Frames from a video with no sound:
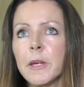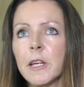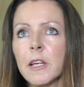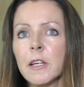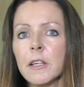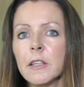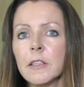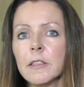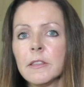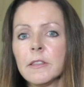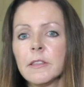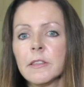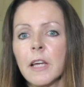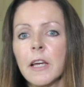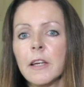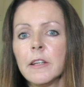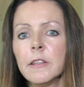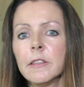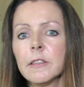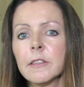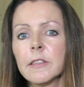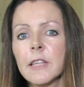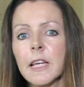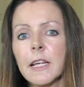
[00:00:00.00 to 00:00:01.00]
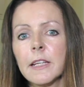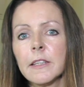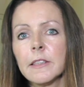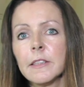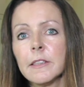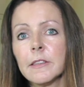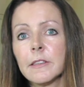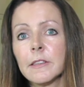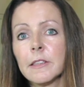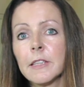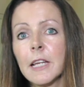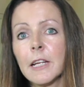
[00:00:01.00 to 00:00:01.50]
because I understand
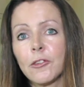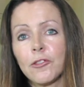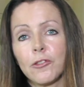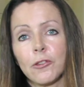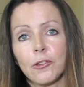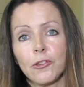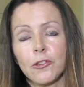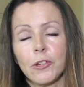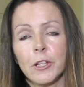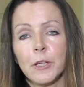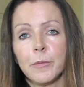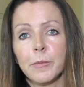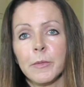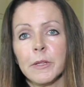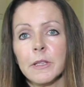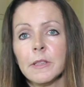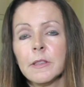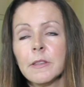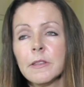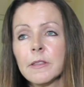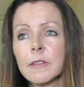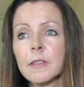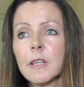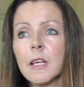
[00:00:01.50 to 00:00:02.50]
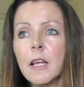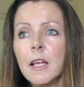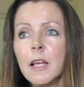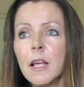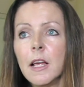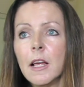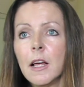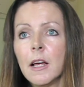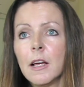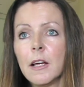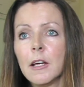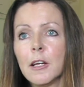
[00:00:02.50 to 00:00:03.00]
it's a natural treatment.
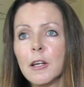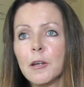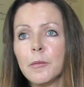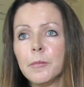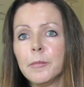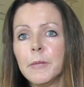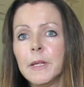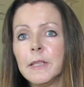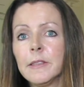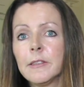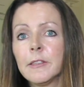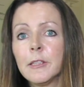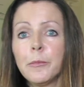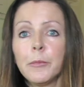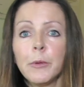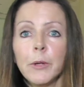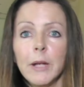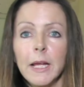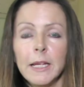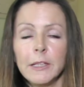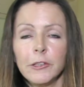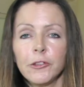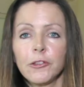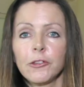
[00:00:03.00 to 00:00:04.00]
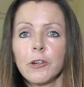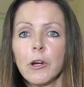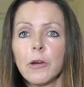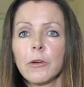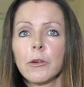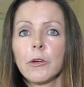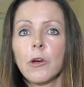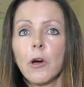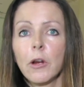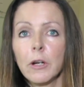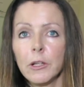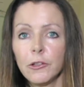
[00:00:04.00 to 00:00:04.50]
It stimulates your own
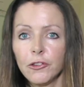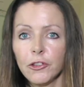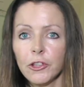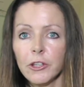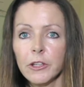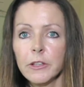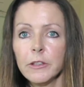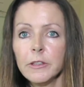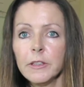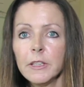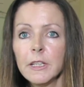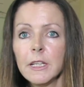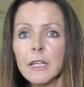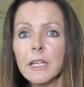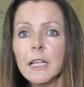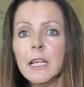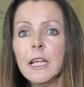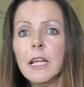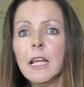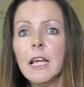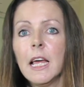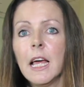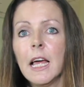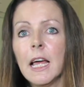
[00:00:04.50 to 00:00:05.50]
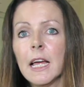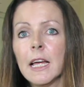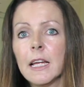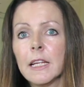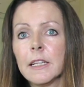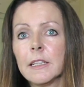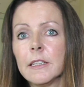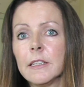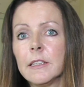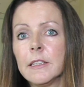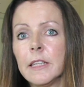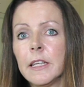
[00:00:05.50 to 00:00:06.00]
collagen,
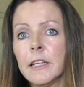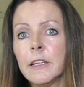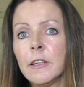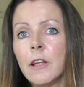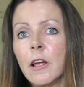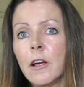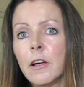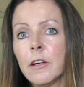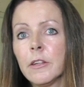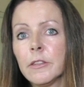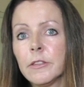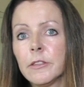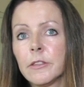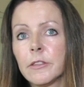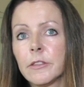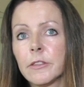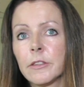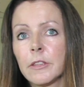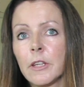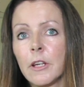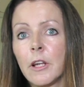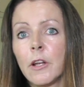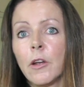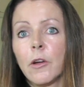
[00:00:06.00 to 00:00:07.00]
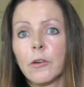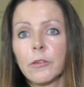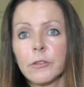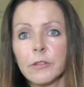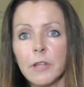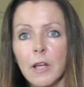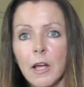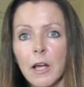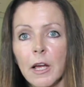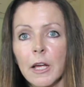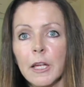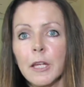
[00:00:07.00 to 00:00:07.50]
and it lasts a long
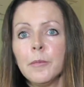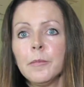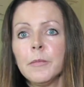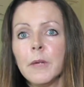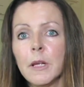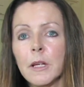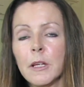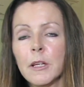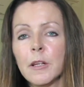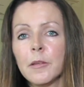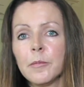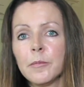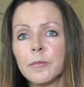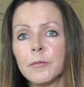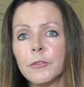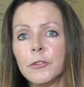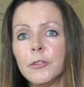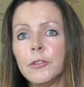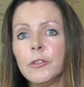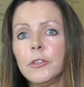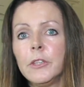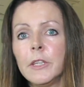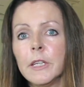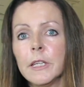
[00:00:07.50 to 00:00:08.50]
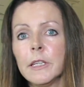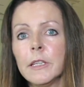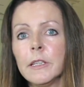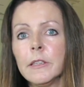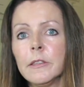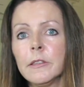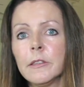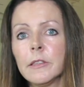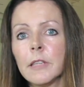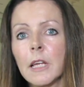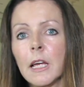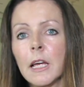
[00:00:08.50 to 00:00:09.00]
time, 2
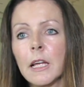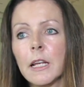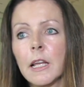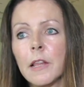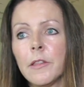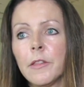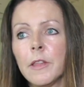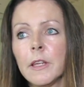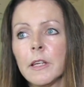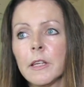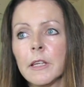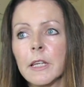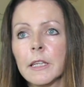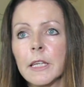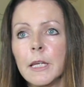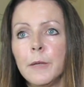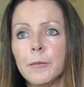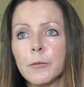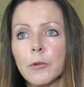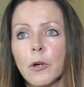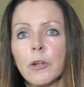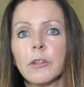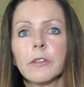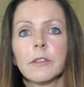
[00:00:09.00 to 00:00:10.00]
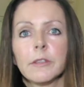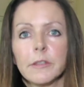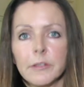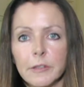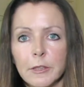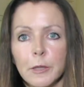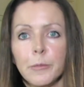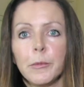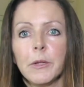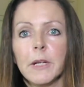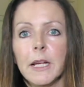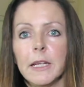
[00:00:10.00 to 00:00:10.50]
years, and I think it keeps on
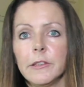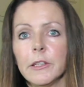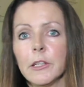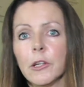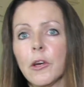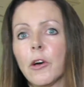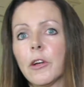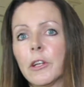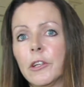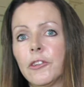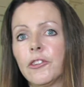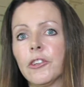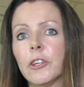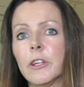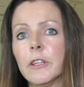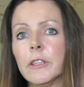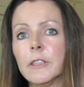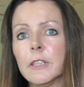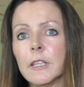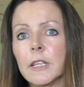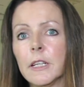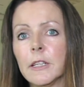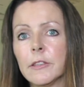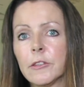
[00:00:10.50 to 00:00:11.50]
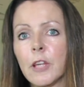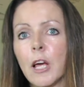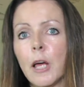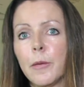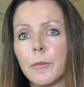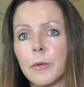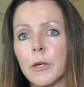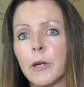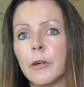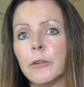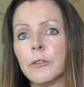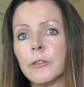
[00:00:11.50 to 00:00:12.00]
stimulating collagen as
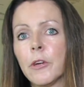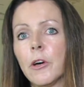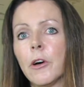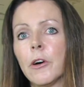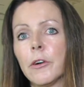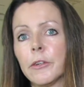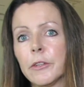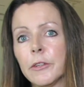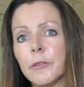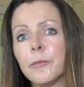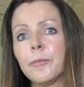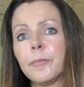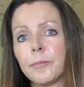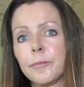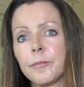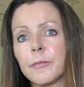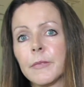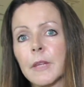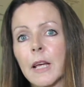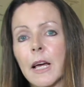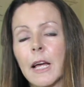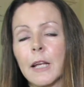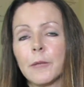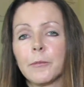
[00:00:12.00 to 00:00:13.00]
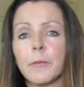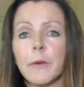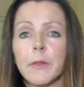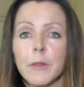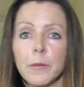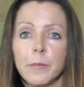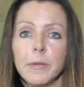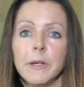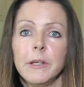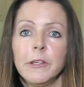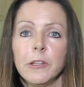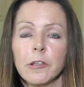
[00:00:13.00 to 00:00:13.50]
time goes on and with
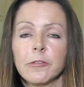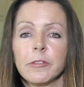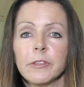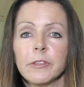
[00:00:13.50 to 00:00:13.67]
immediate